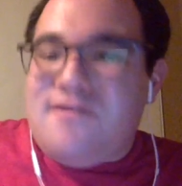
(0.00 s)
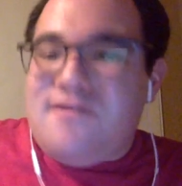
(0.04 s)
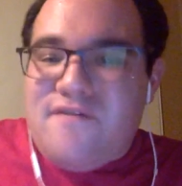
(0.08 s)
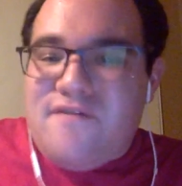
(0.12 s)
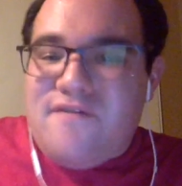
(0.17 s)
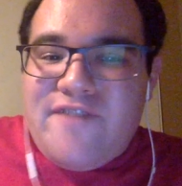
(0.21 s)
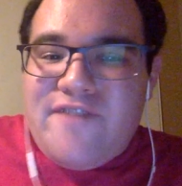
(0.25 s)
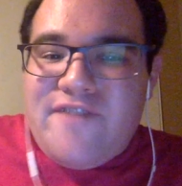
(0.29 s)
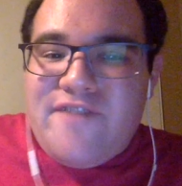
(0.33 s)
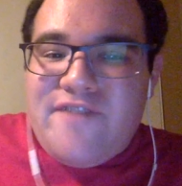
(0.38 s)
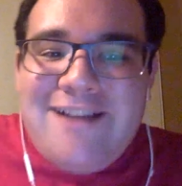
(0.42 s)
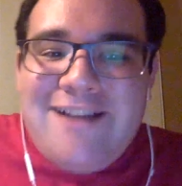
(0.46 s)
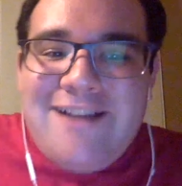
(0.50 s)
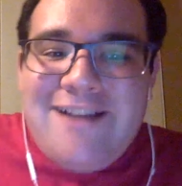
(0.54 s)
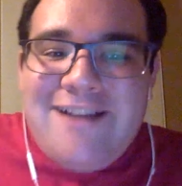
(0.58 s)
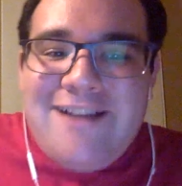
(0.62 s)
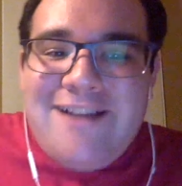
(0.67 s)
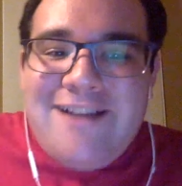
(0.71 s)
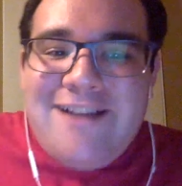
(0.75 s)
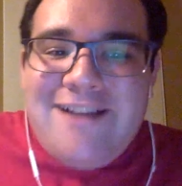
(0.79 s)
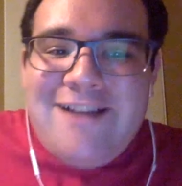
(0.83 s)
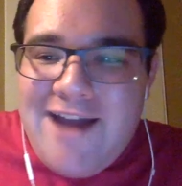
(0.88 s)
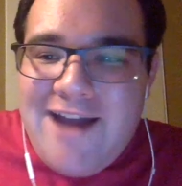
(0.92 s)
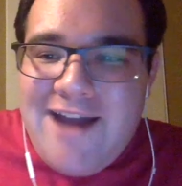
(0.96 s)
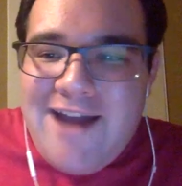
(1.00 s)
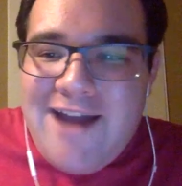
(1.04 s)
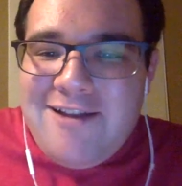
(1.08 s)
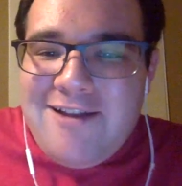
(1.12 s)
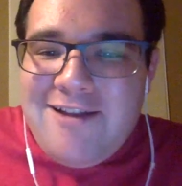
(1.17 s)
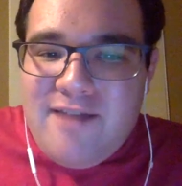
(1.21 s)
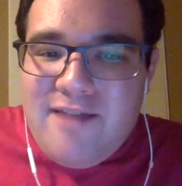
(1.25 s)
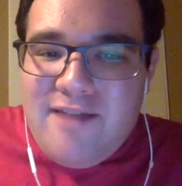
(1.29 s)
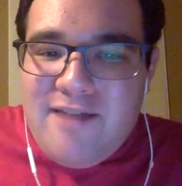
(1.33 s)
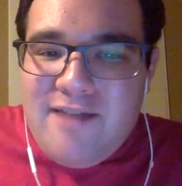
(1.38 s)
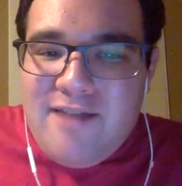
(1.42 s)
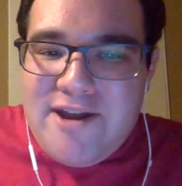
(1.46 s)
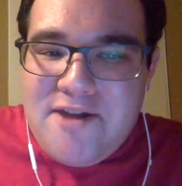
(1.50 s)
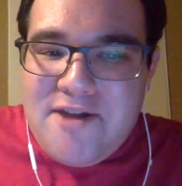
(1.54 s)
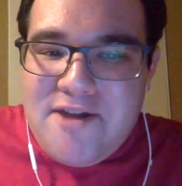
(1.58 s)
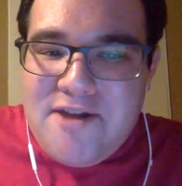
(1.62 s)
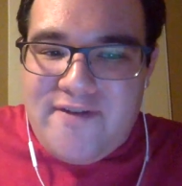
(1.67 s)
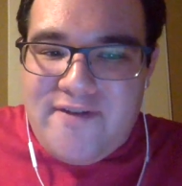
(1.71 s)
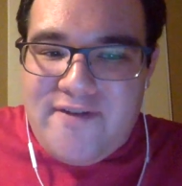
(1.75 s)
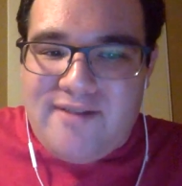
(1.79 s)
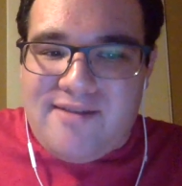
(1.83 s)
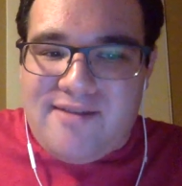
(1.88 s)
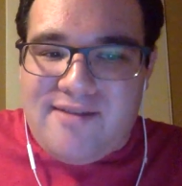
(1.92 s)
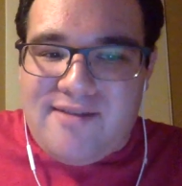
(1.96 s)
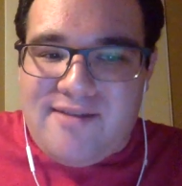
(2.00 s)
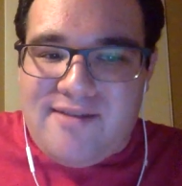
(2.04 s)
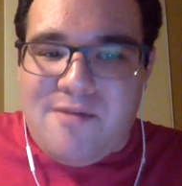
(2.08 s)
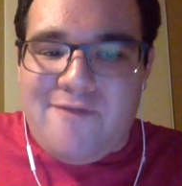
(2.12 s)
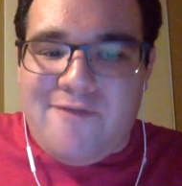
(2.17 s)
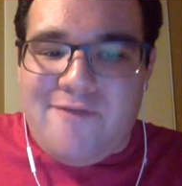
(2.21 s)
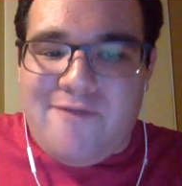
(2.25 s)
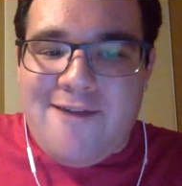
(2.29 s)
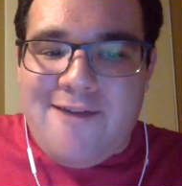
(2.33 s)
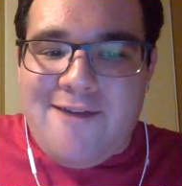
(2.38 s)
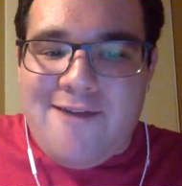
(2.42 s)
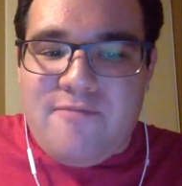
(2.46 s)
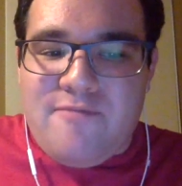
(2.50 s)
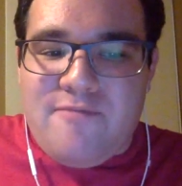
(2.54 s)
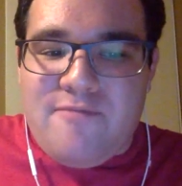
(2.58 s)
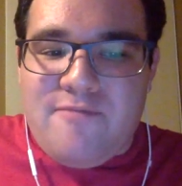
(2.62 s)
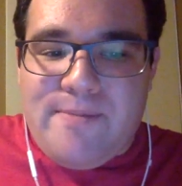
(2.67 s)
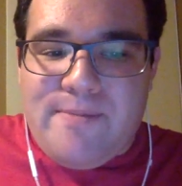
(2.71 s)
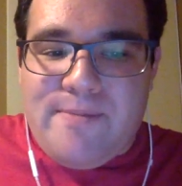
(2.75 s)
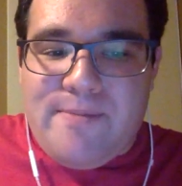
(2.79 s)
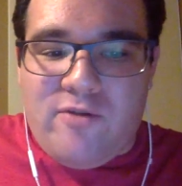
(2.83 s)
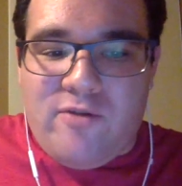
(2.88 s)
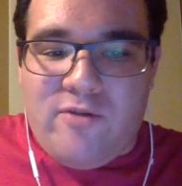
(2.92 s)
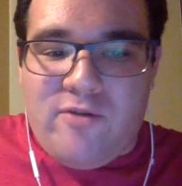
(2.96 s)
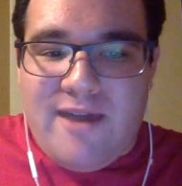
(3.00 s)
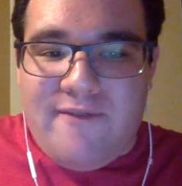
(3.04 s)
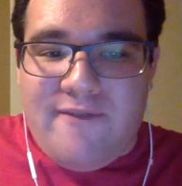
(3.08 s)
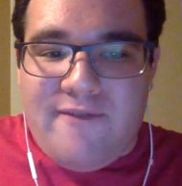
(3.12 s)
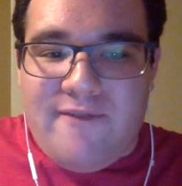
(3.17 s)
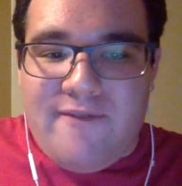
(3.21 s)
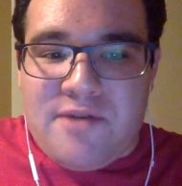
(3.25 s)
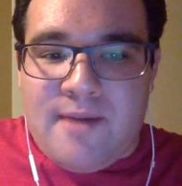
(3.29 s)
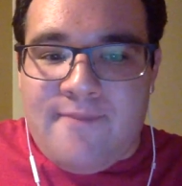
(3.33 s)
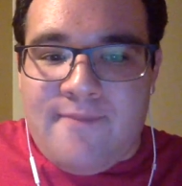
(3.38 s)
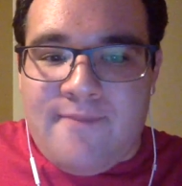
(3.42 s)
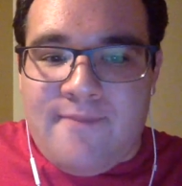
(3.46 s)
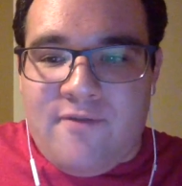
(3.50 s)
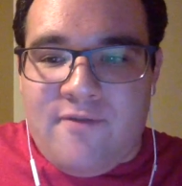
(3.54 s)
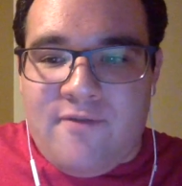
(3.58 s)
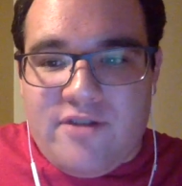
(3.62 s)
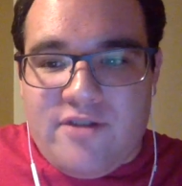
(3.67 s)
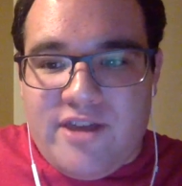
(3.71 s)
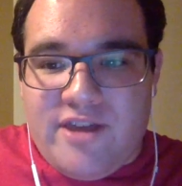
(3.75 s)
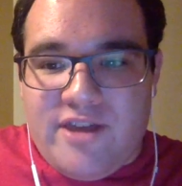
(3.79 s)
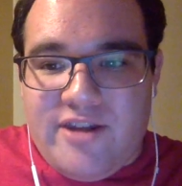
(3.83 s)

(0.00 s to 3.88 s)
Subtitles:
I like him better than some of the other people who make the top 14.